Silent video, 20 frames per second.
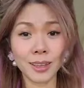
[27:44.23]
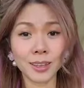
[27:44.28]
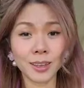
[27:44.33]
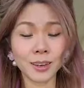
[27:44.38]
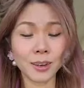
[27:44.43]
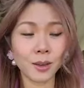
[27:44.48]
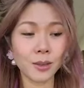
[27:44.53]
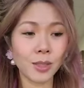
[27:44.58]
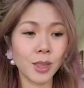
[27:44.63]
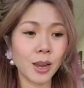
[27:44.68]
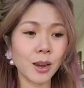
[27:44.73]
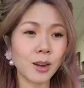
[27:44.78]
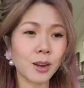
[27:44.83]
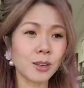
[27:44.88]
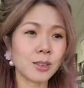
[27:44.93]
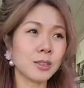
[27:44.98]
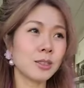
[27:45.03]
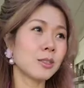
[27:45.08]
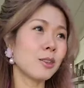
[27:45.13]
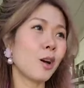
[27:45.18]
You know, there
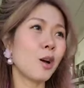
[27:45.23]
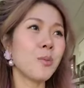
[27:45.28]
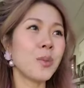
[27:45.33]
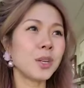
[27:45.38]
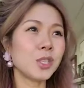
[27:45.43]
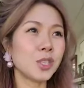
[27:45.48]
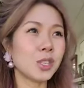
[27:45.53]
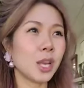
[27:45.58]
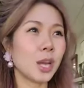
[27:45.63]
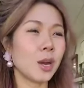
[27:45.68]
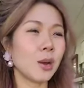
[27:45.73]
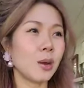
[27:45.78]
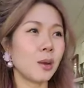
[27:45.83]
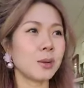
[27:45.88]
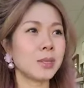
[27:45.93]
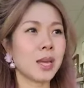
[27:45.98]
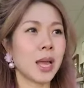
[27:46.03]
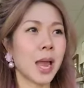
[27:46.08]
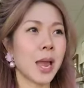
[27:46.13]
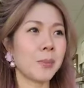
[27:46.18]
are so much
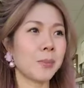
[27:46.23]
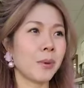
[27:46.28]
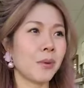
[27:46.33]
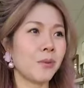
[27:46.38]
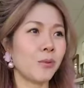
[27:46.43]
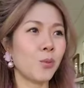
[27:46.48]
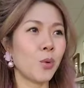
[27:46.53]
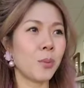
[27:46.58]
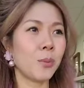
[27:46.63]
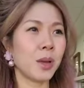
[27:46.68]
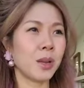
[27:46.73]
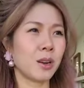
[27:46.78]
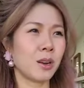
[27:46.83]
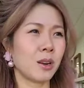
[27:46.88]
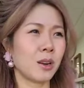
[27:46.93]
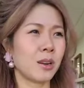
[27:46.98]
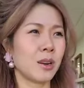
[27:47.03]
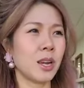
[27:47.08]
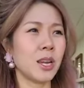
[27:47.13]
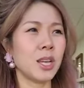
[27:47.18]
stereotype of women
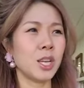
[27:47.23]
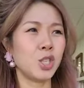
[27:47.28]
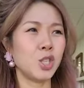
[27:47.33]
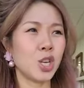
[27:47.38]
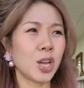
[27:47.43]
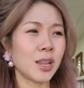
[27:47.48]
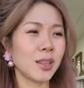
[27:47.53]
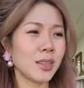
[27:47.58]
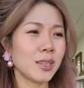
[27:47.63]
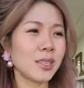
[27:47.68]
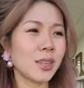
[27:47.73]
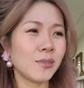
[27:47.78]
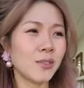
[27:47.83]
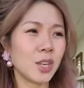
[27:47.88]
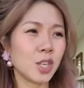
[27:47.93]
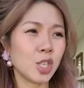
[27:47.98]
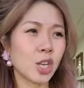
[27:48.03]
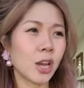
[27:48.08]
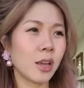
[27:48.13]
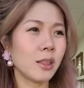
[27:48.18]
are jealous of
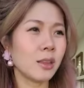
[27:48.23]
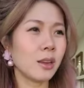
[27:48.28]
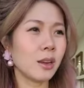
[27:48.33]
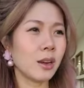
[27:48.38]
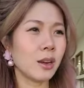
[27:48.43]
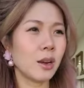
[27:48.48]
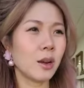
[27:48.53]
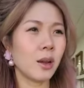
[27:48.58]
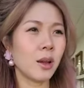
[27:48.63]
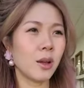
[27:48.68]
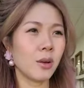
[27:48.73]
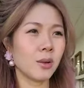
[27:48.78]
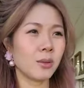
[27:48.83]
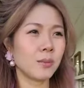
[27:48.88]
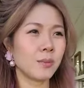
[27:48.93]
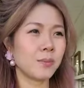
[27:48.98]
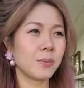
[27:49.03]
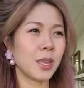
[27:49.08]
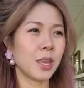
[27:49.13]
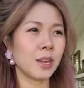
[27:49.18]
each other,
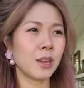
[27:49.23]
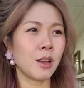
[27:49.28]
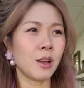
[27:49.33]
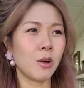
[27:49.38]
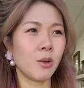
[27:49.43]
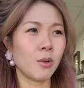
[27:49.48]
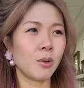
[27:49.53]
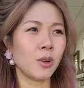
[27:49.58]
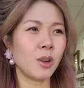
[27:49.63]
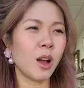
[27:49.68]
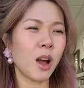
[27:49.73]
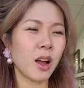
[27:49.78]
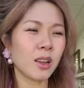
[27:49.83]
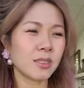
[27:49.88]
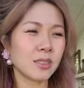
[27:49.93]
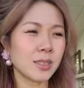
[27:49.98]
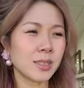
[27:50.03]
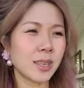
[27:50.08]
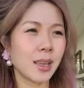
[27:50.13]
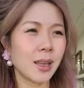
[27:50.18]
you know,
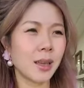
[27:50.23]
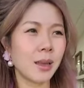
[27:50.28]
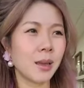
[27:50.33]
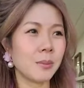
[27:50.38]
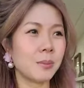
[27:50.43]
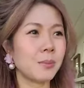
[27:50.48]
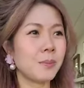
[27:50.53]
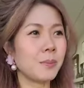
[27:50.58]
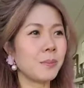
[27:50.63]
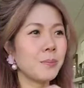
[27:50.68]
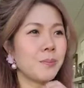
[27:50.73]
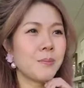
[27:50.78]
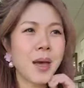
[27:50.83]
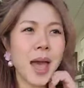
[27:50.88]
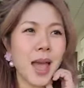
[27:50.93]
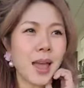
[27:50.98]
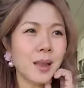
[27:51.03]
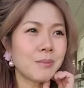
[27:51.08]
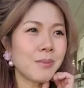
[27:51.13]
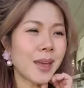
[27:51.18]
gossip,
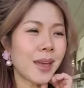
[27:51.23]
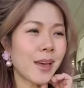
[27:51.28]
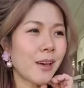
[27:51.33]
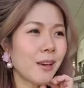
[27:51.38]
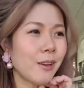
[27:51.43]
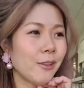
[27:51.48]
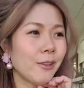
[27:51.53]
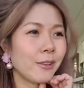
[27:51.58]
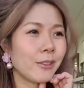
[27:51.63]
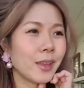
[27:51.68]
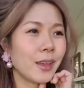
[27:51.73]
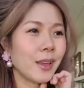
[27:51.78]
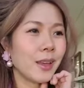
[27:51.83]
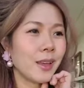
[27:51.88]
bad mouth,